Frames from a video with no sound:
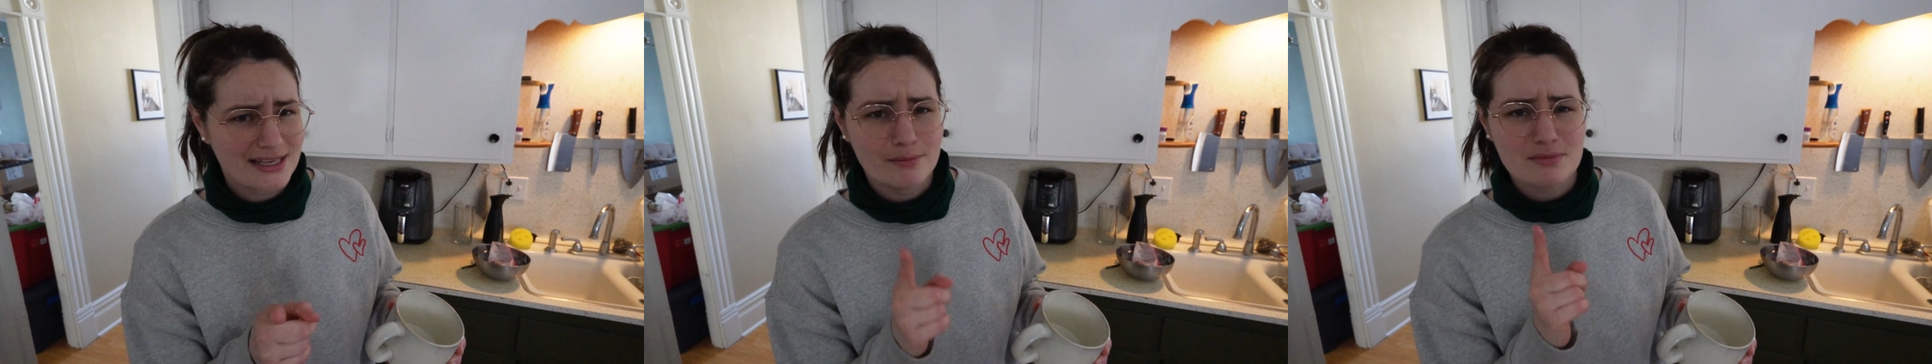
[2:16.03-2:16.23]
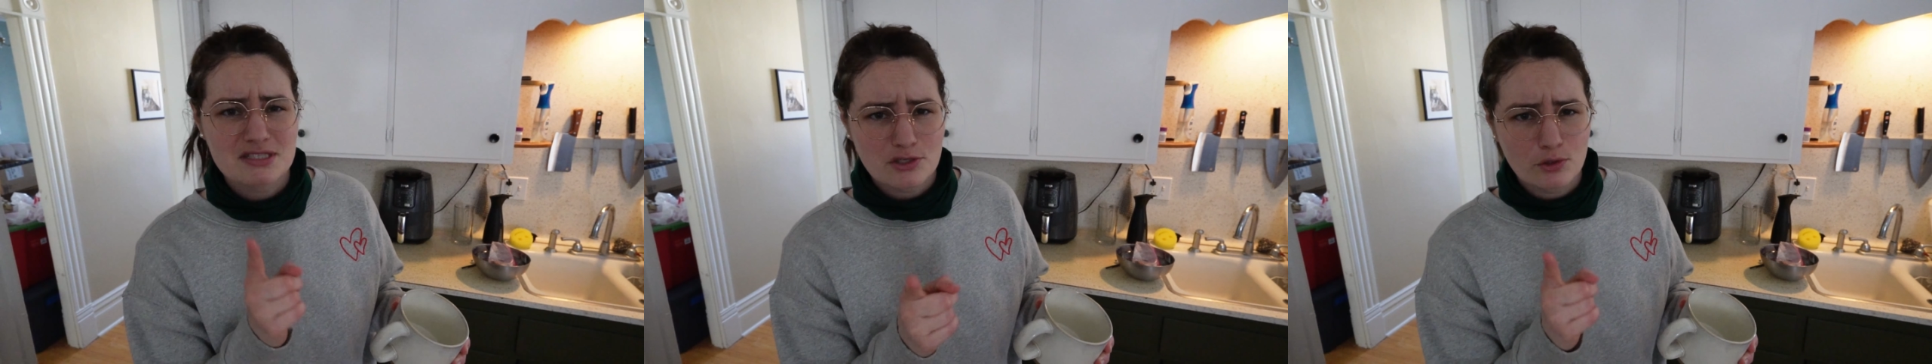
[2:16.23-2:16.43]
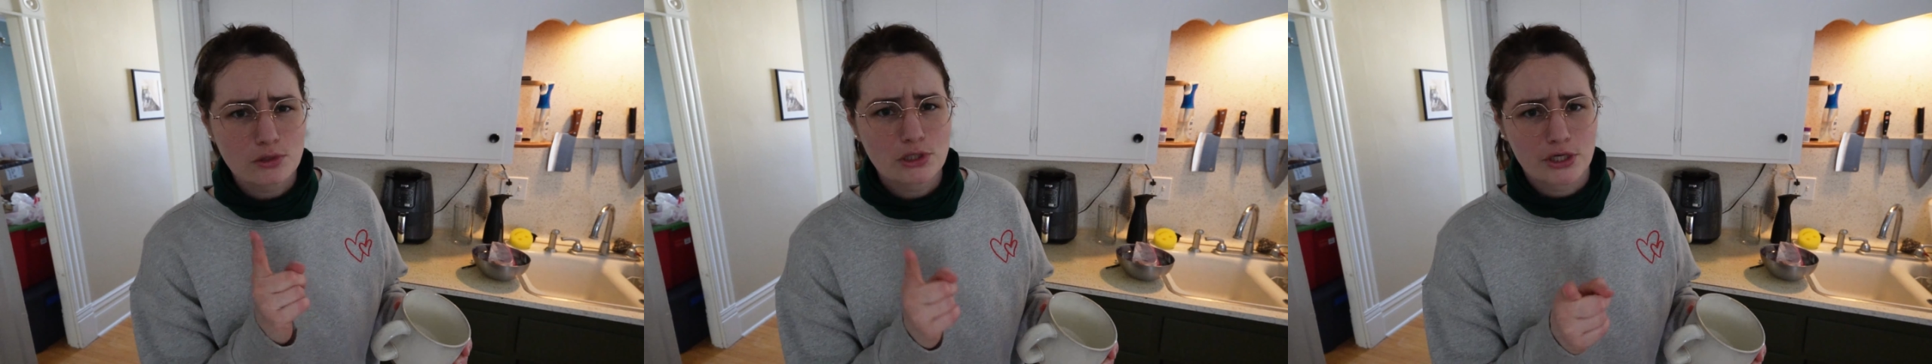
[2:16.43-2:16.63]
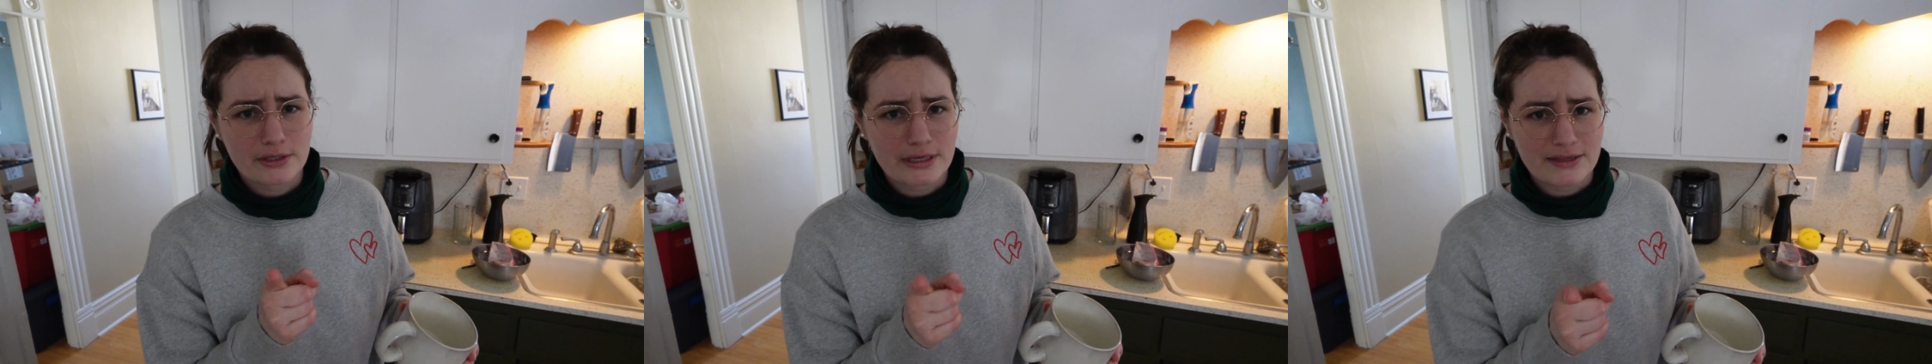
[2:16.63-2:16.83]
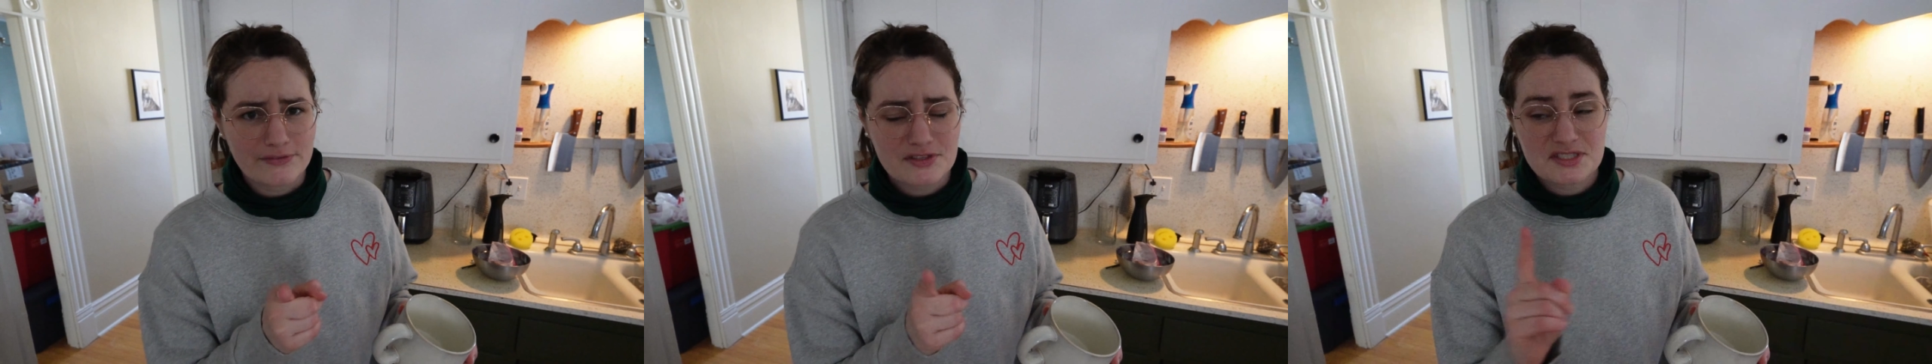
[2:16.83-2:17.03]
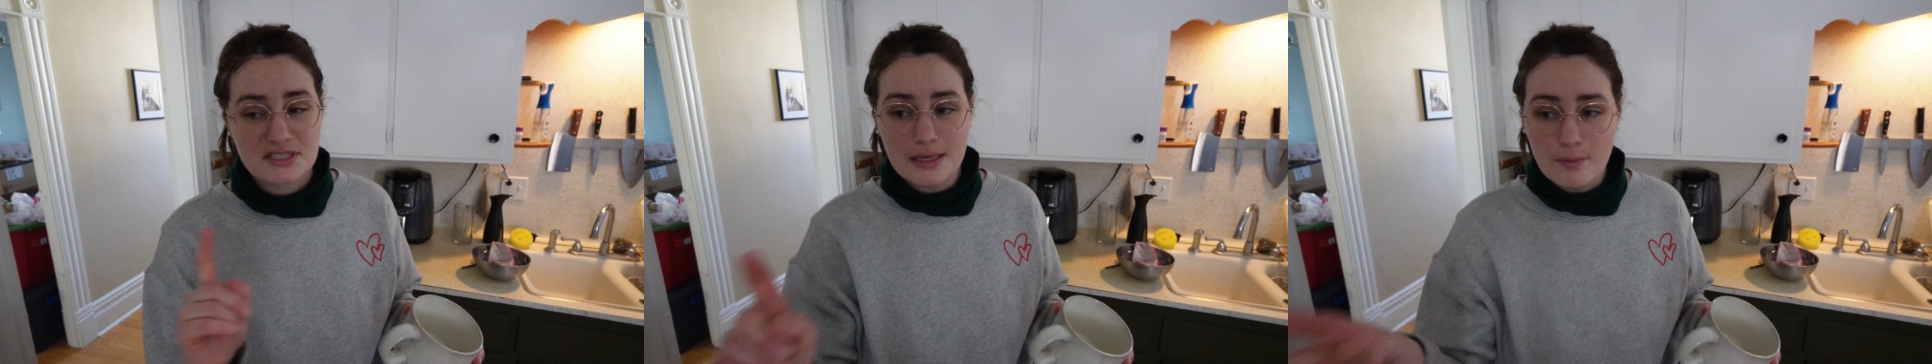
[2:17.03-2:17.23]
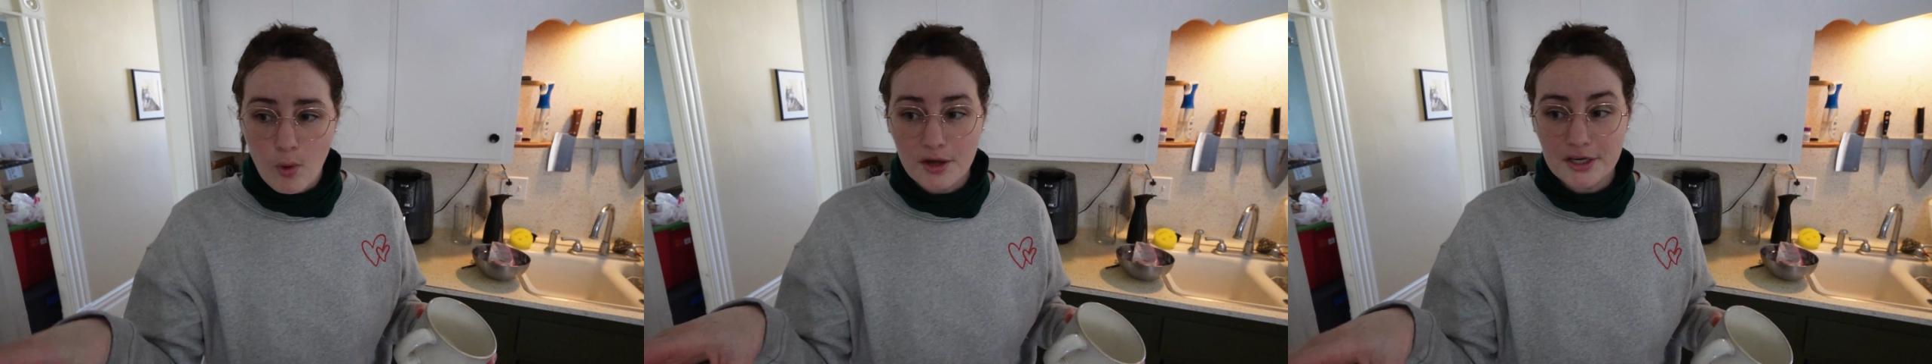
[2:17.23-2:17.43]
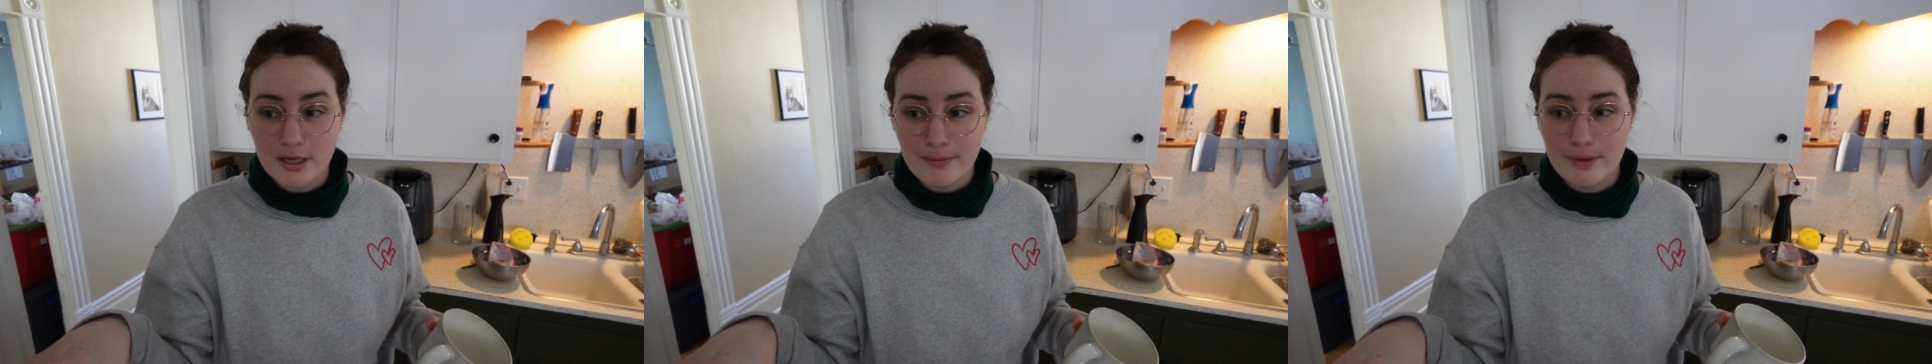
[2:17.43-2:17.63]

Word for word: I'm still learning. The steam wand on